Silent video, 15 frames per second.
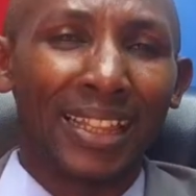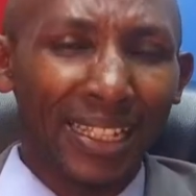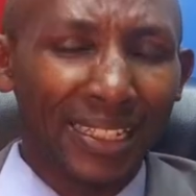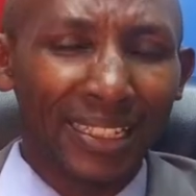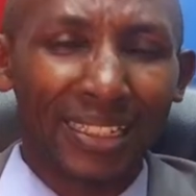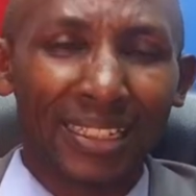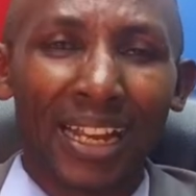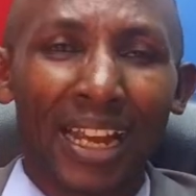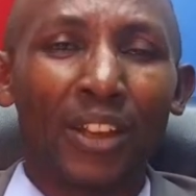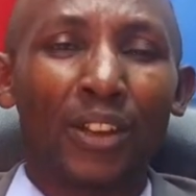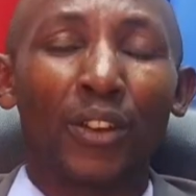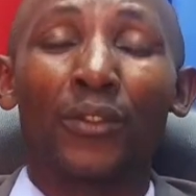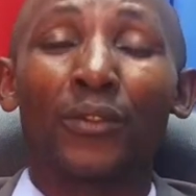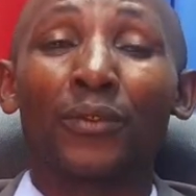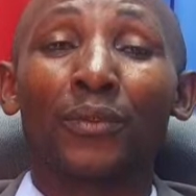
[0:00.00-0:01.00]
this
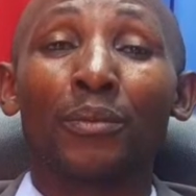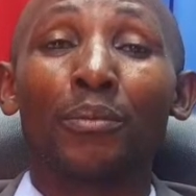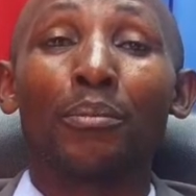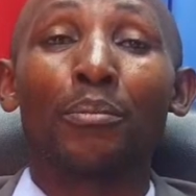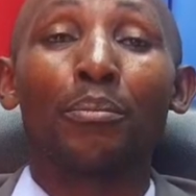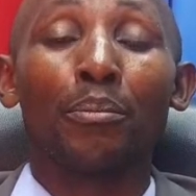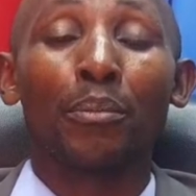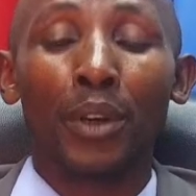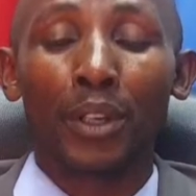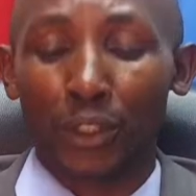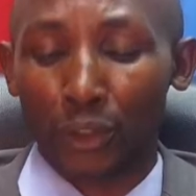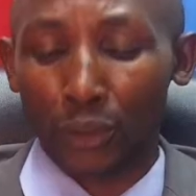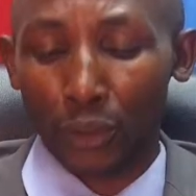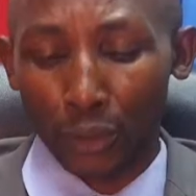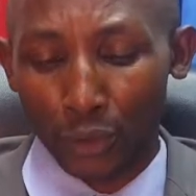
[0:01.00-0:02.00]
kind
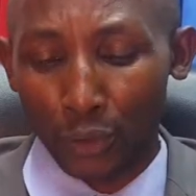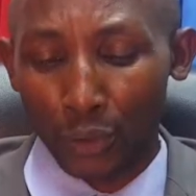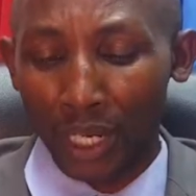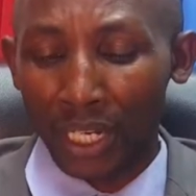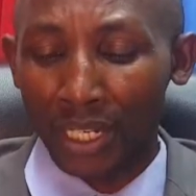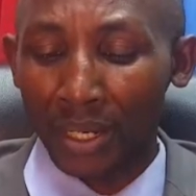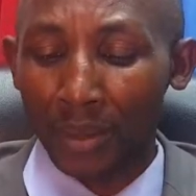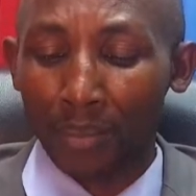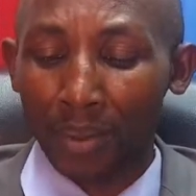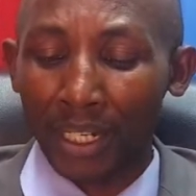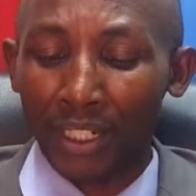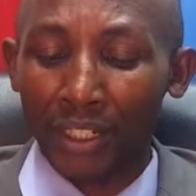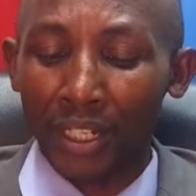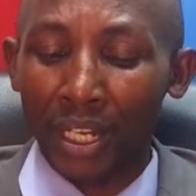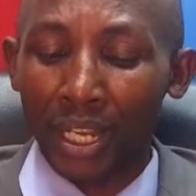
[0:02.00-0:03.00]
of social
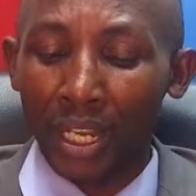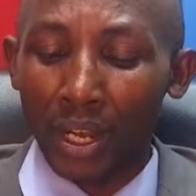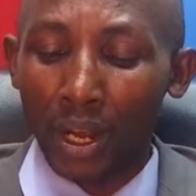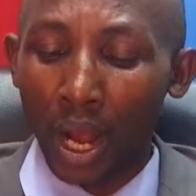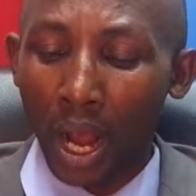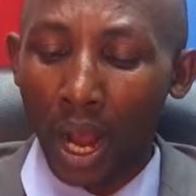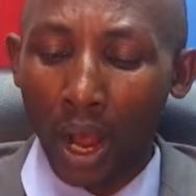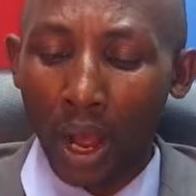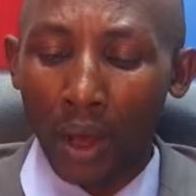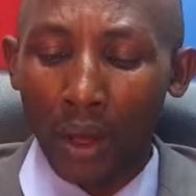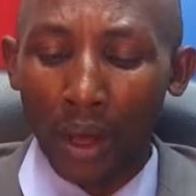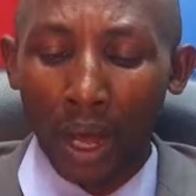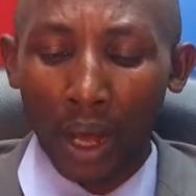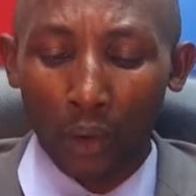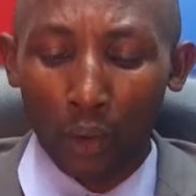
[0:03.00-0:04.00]
enterprise
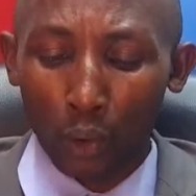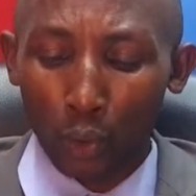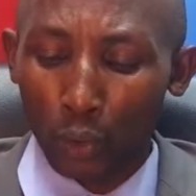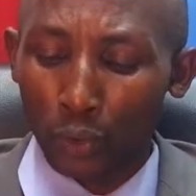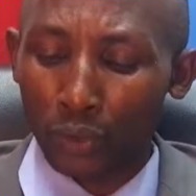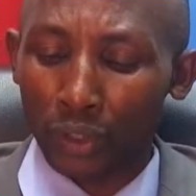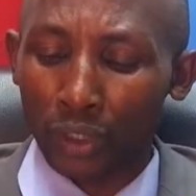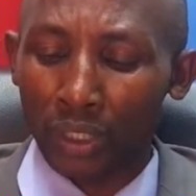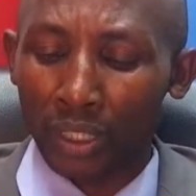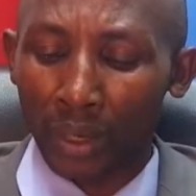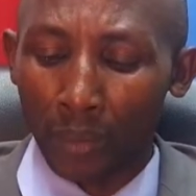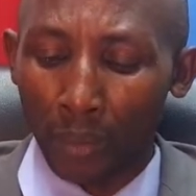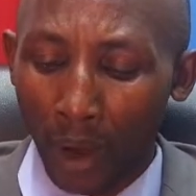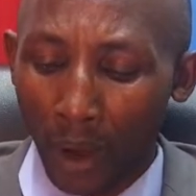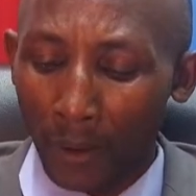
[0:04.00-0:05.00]
across
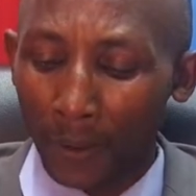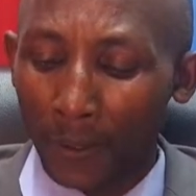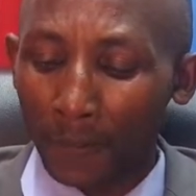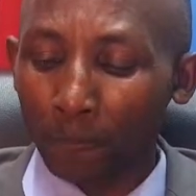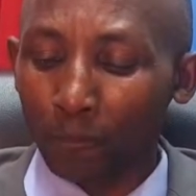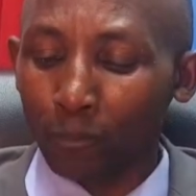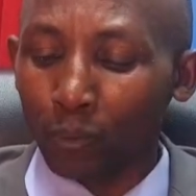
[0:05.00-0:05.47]
the world.